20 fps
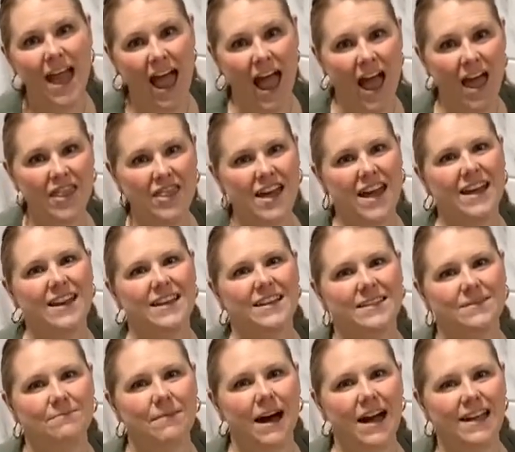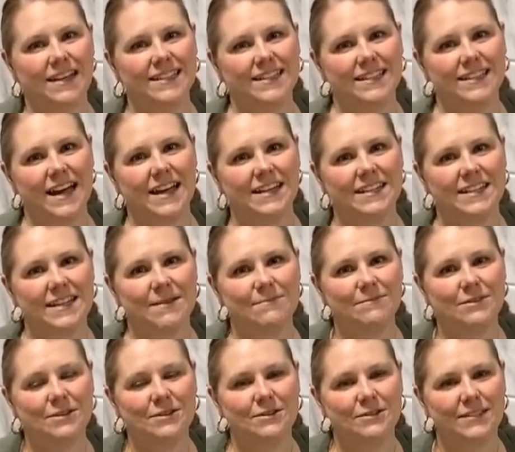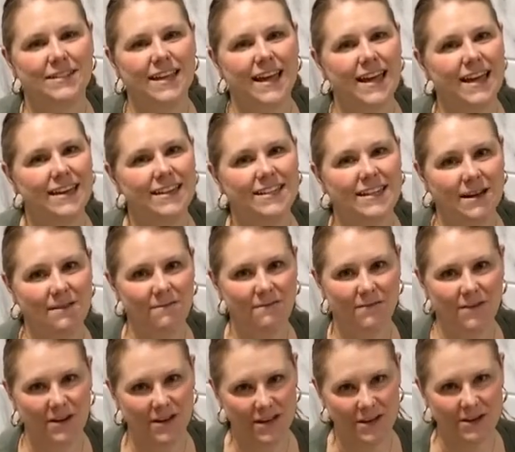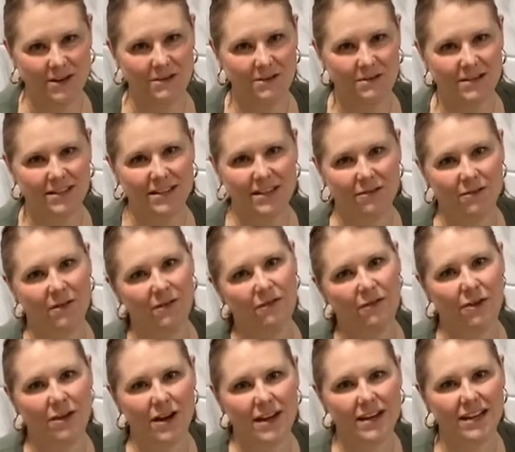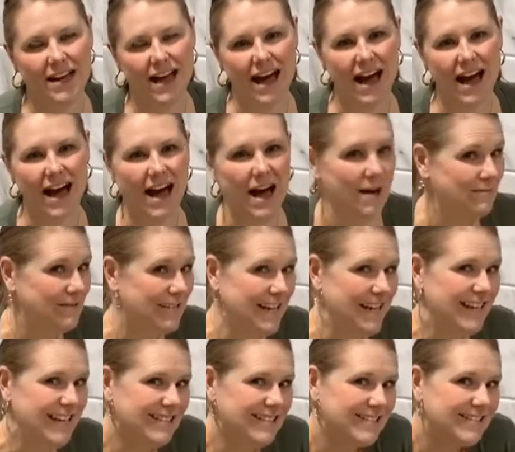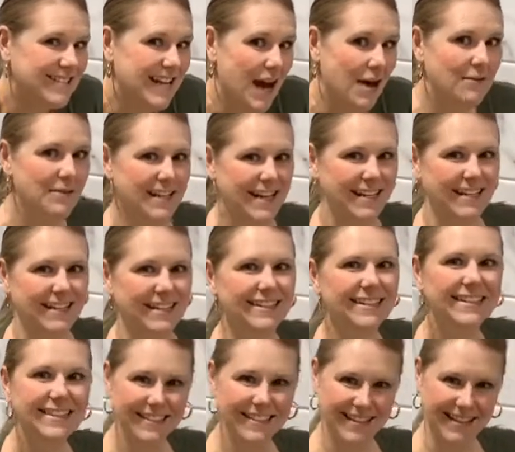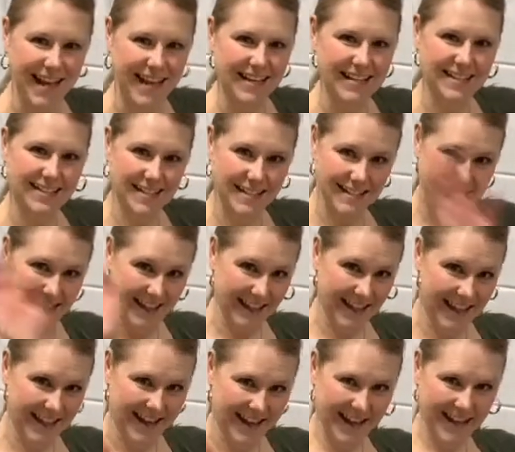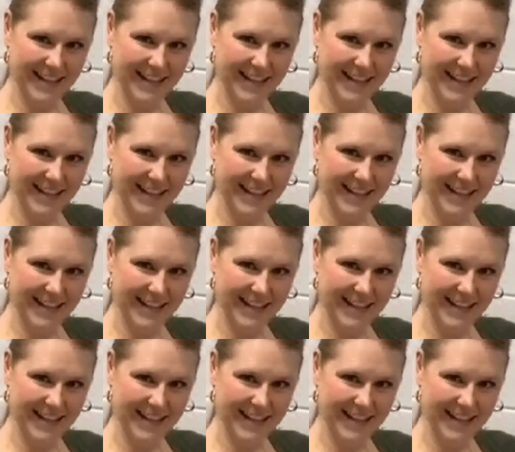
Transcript: And that is my Design Tip Tuesday tip for you to avoid updating to outdated. Thanks, see you later.